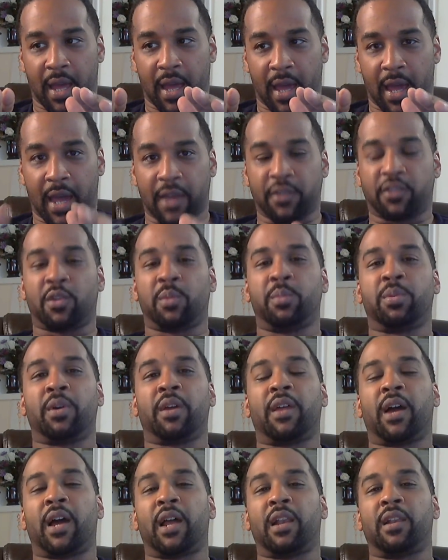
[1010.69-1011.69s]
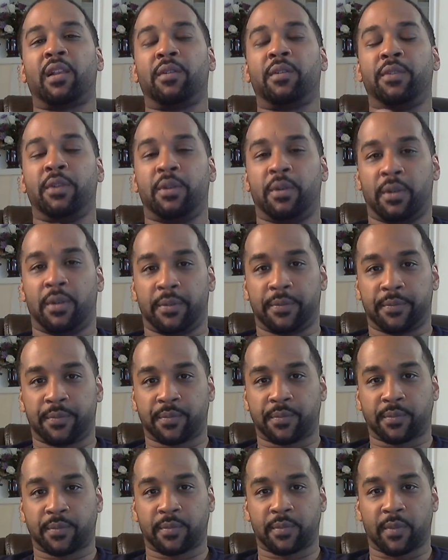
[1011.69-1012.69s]
as your brother, I love you.
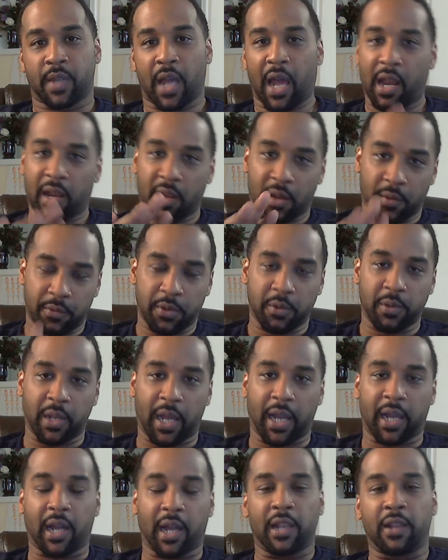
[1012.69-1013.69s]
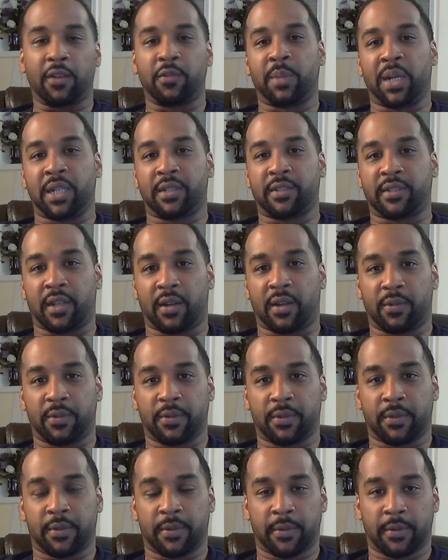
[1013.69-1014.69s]
I love you like I love myself.
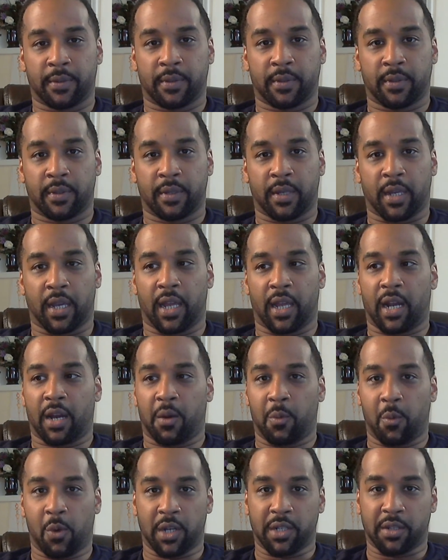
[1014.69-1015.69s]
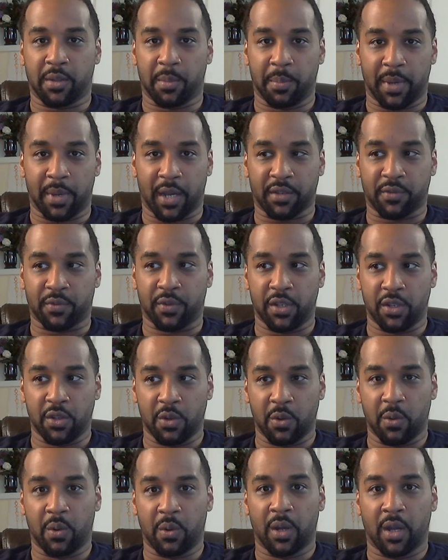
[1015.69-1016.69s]
And I want the best for
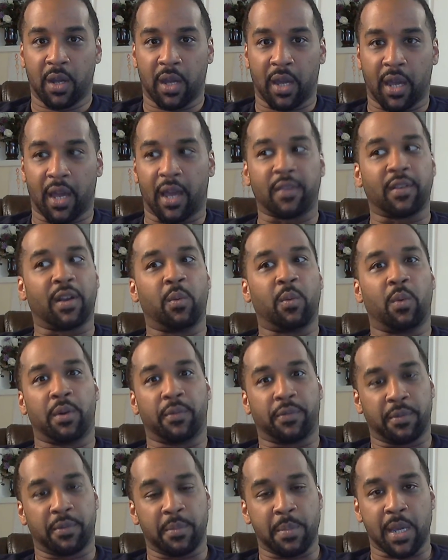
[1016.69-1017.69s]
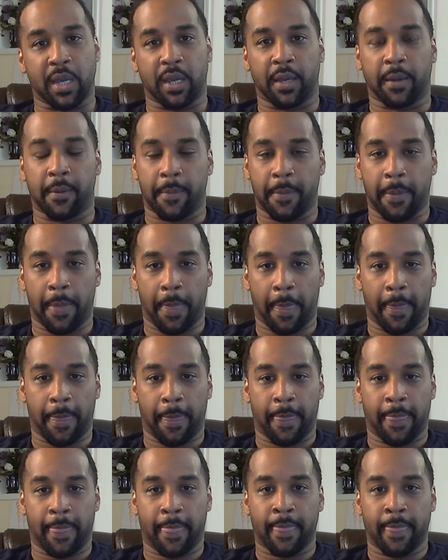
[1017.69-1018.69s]
you as I want for me.
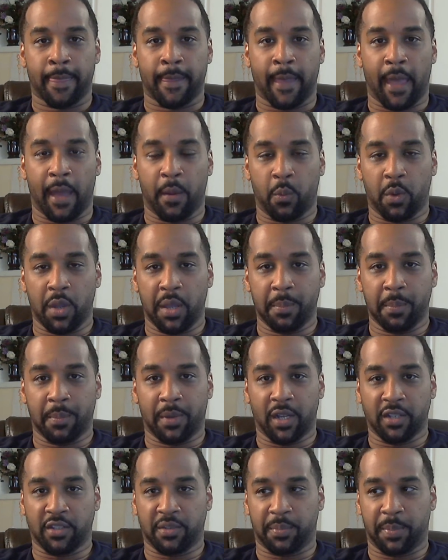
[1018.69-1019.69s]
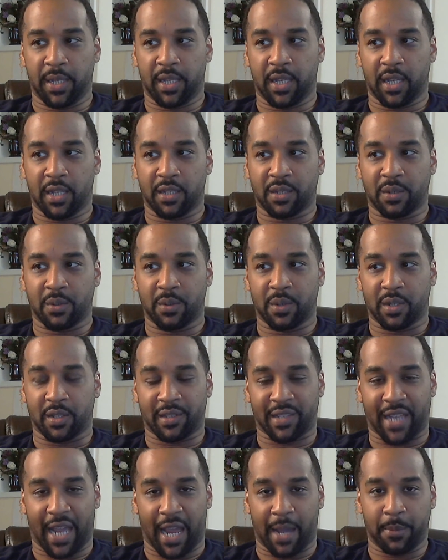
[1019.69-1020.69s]
And we must begin to
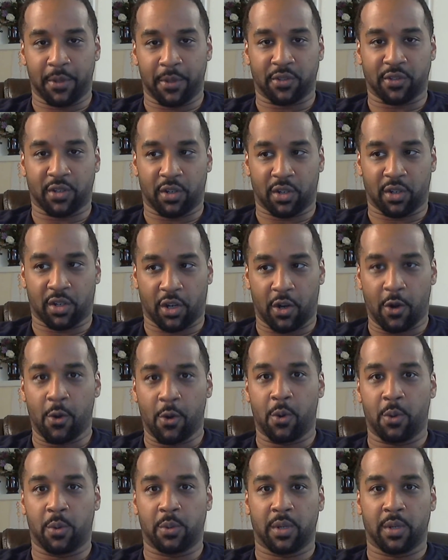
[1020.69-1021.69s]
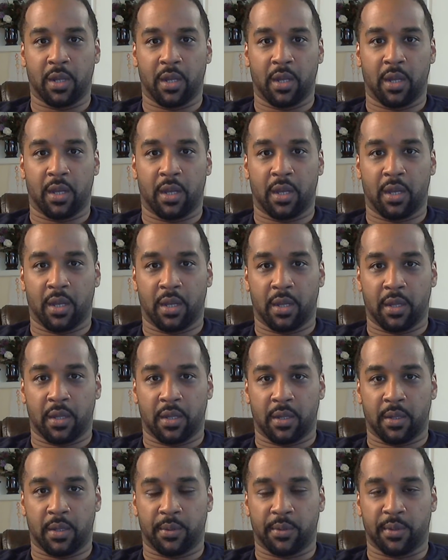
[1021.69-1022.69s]
establish a code
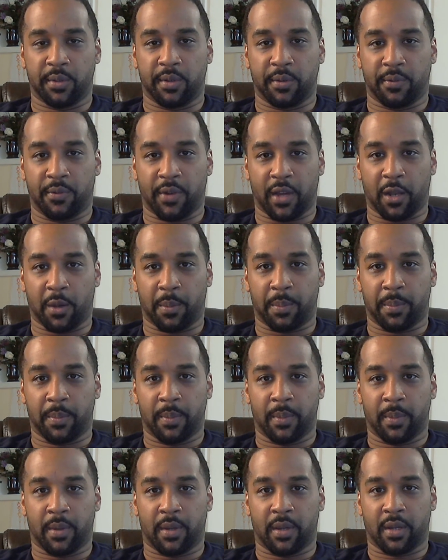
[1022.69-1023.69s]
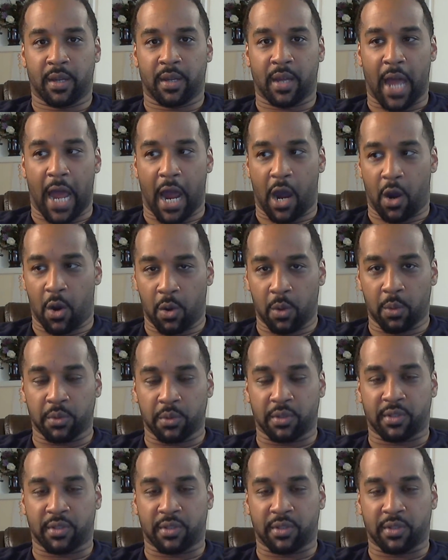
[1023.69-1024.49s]
to develop our own